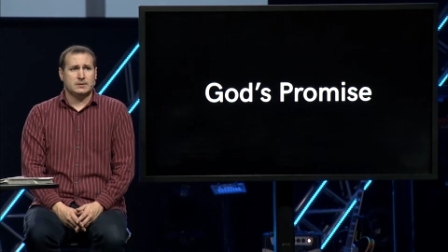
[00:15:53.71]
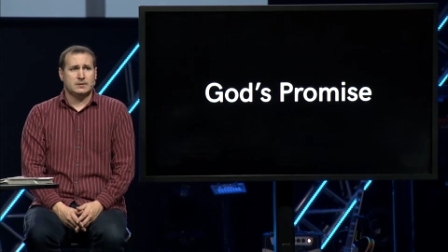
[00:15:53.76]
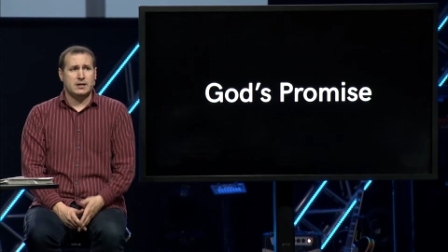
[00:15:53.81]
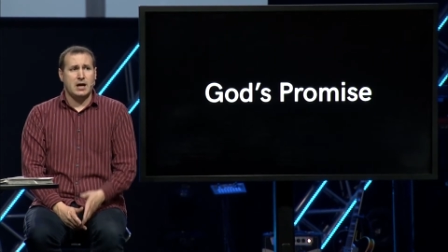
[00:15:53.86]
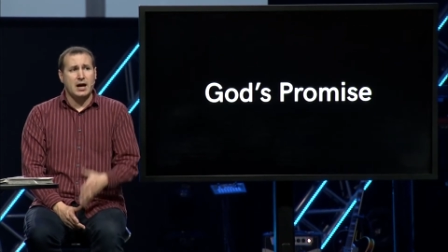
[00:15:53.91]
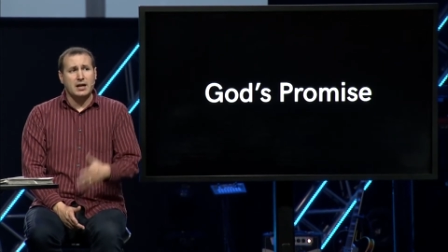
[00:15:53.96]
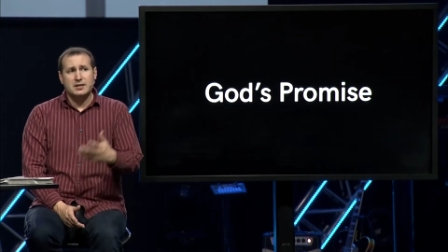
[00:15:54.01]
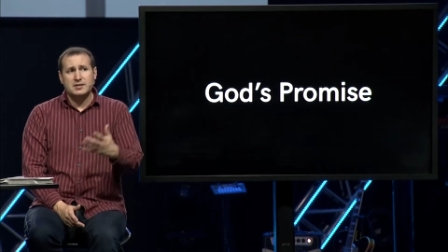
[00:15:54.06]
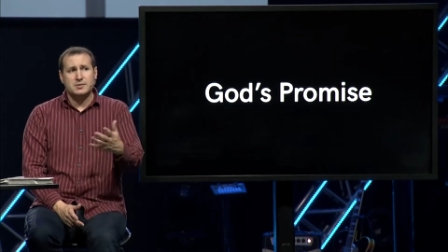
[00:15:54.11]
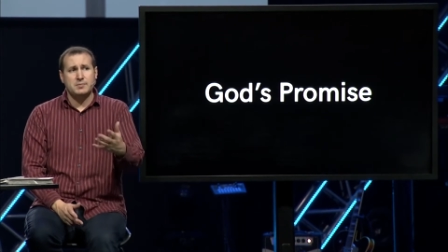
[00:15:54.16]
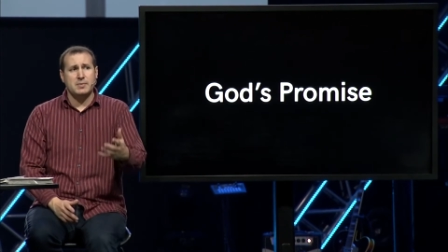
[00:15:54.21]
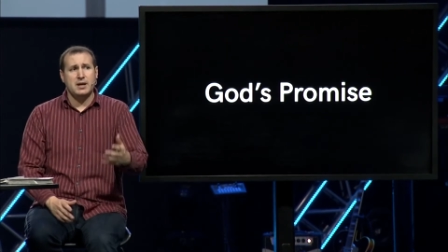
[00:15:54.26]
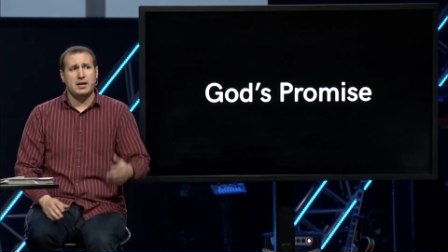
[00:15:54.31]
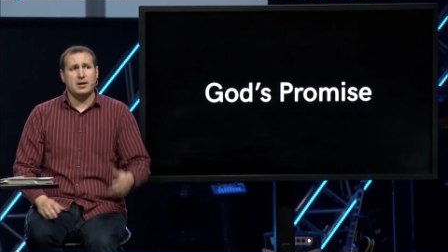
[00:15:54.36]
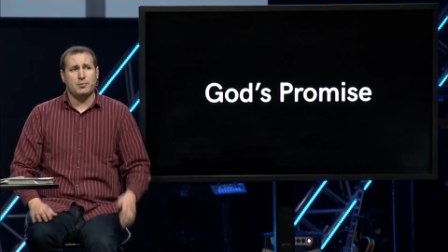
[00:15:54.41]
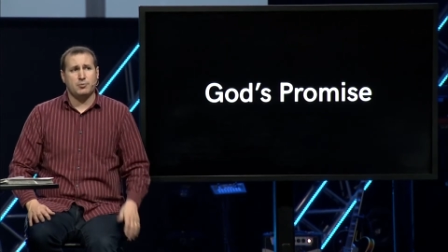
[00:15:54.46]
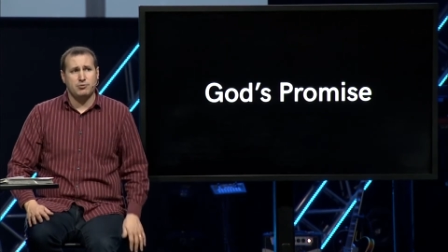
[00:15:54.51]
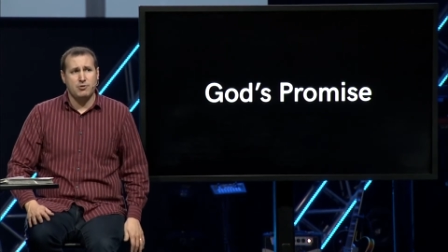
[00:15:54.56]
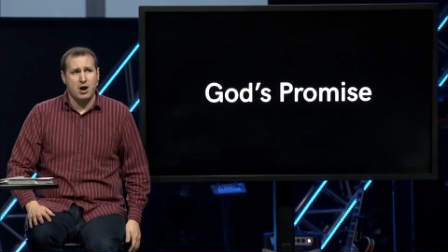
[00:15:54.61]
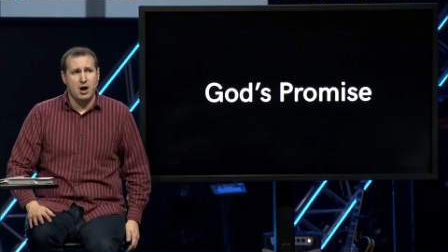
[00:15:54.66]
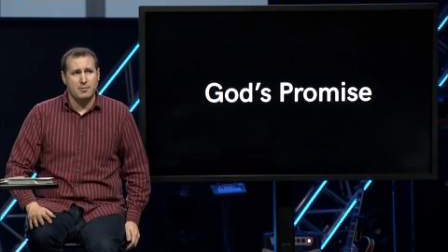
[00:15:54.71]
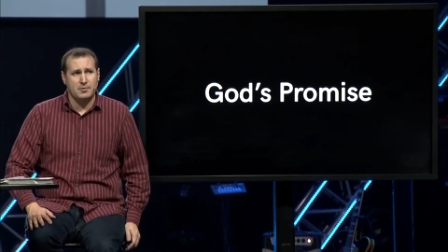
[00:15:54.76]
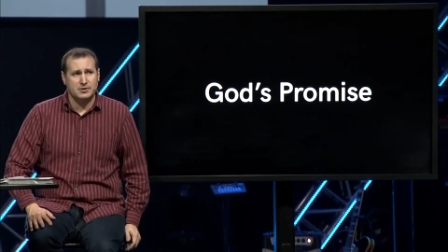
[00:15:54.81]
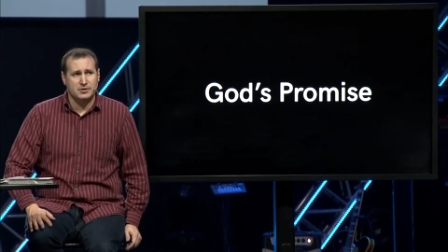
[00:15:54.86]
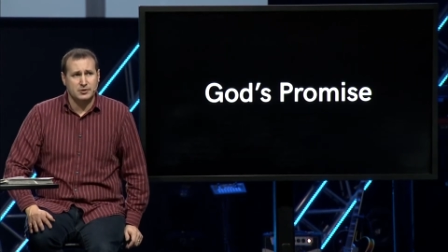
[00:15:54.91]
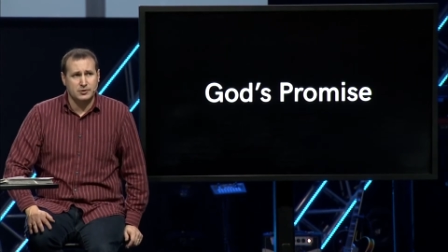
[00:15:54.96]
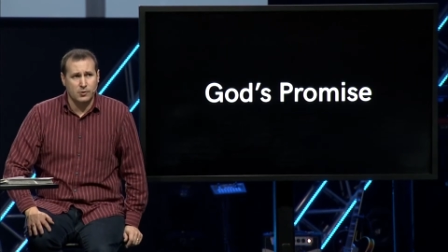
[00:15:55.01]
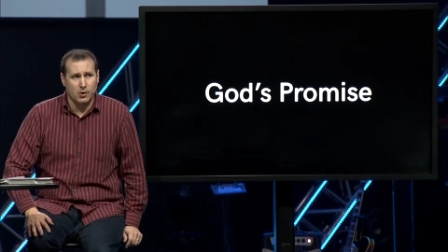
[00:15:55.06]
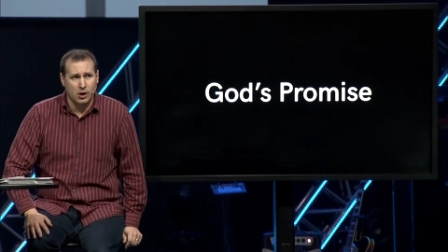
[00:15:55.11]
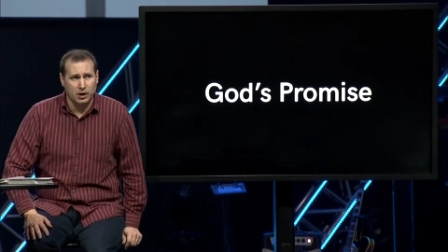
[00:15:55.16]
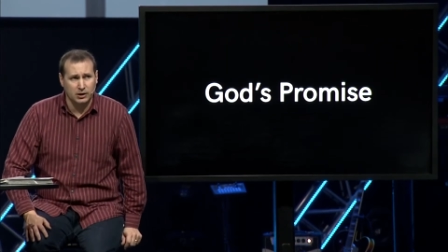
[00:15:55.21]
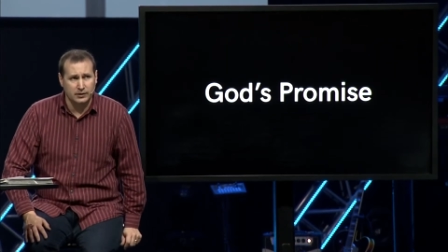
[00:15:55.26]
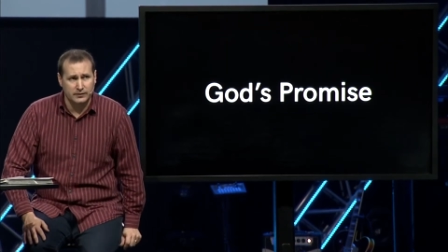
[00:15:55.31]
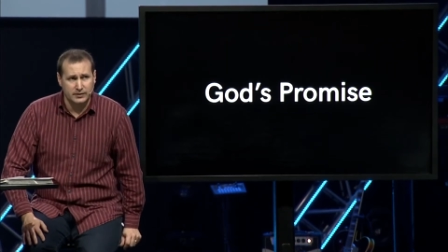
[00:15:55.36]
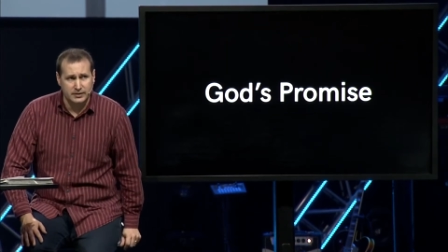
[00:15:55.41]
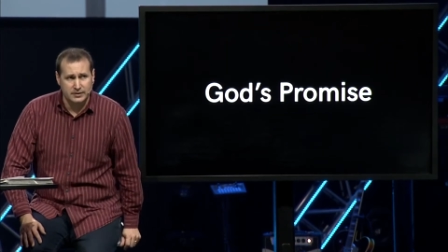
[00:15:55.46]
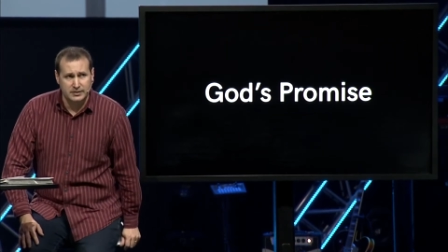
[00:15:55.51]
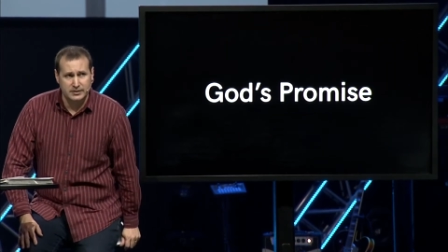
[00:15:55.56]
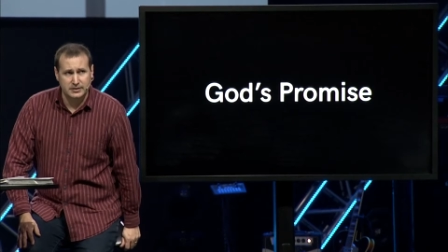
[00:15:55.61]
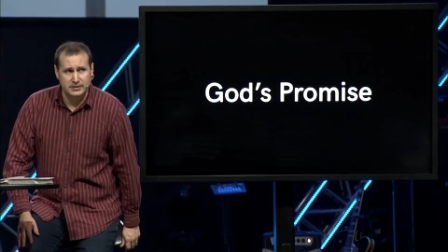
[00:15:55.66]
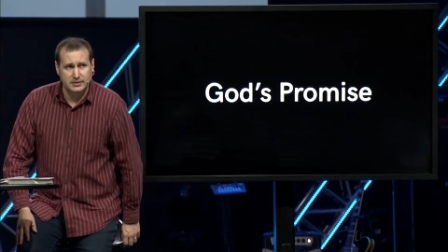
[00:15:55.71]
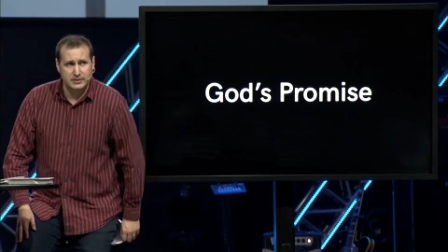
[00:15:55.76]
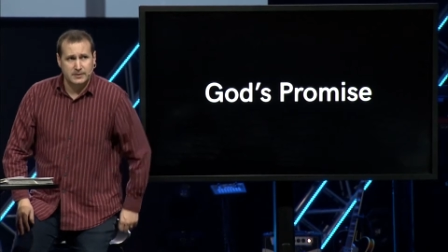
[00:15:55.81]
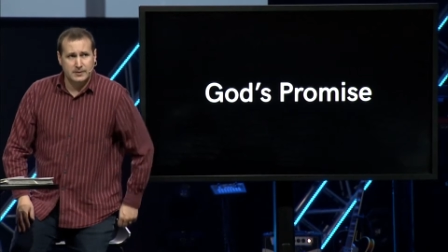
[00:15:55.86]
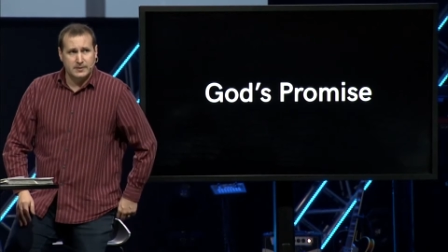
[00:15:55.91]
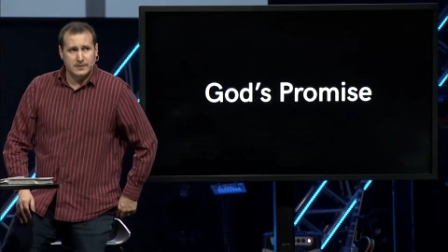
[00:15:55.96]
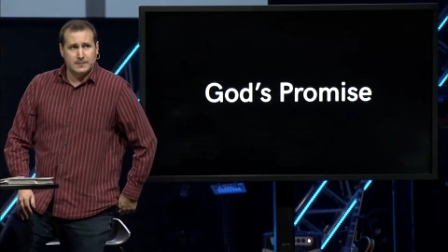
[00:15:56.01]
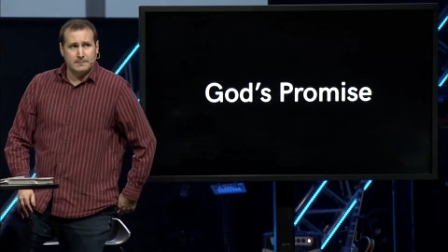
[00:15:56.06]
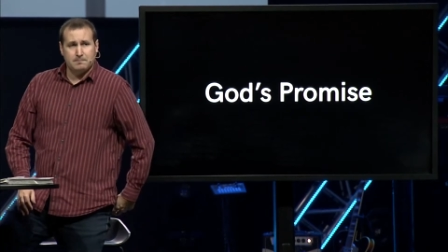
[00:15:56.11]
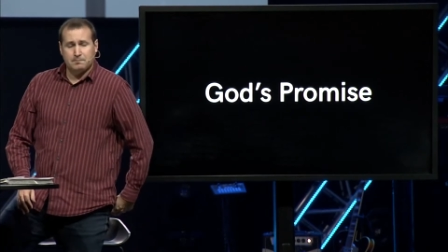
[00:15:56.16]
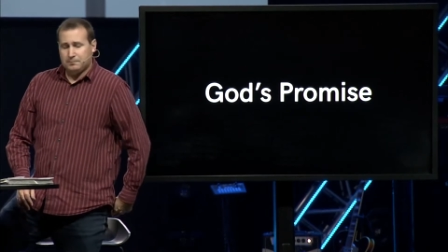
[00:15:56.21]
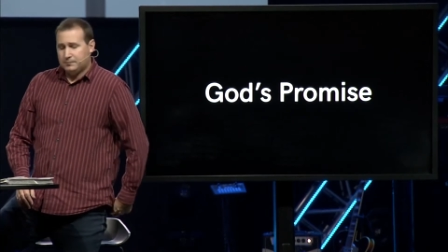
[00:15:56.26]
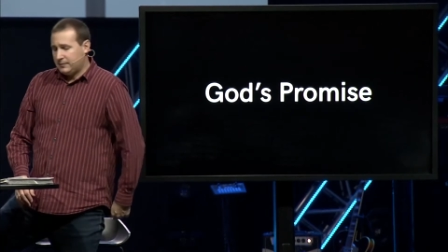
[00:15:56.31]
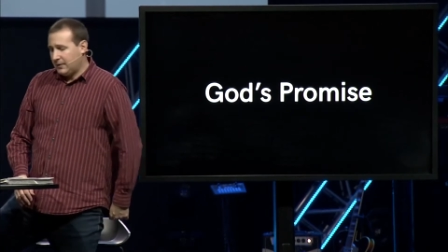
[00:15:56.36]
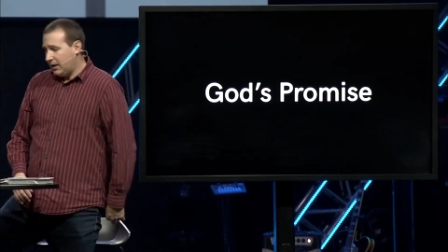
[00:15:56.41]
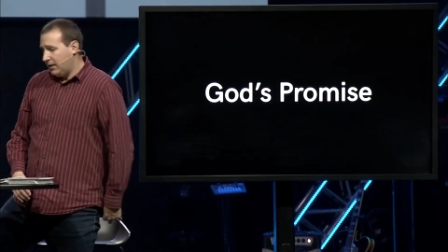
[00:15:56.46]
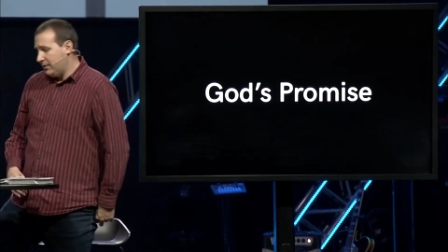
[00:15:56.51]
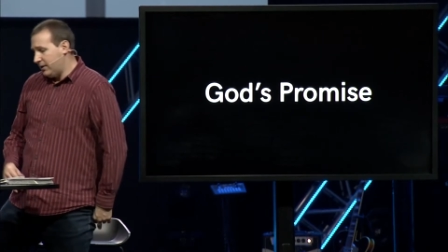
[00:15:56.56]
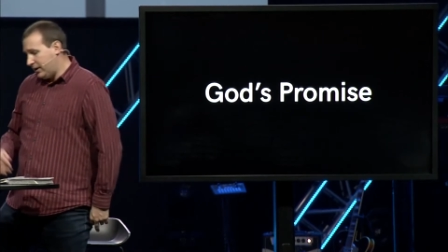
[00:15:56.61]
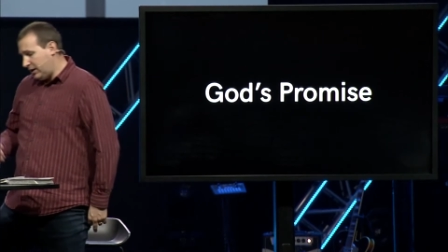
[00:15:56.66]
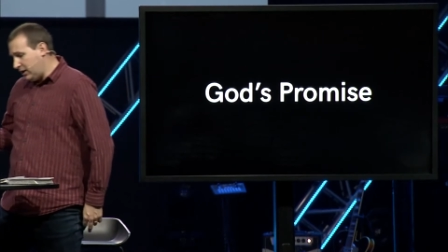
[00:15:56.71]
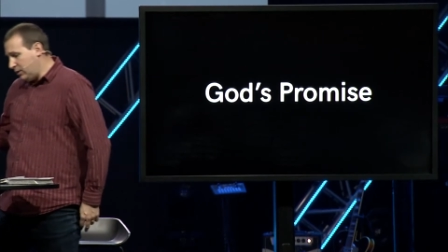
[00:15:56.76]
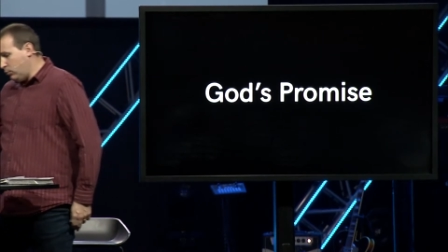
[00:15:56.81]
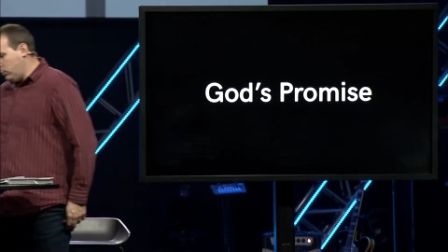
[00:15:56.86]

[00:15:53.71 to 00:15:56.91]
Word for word: God has made a promise to all of us that He